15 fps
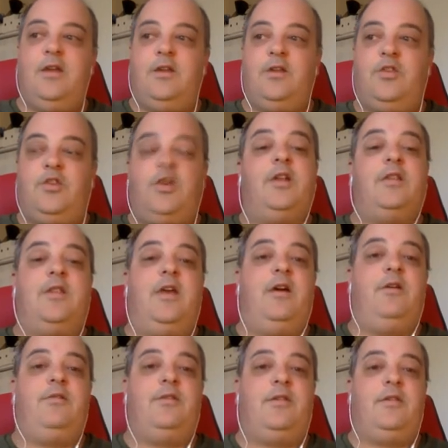to shut
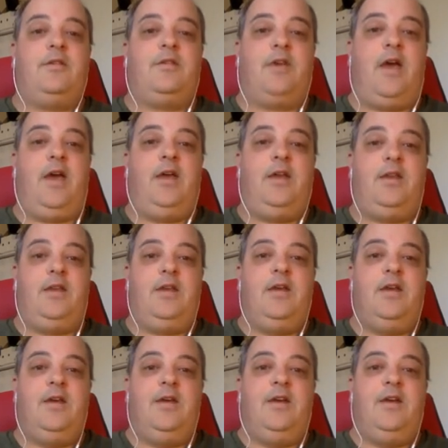down society.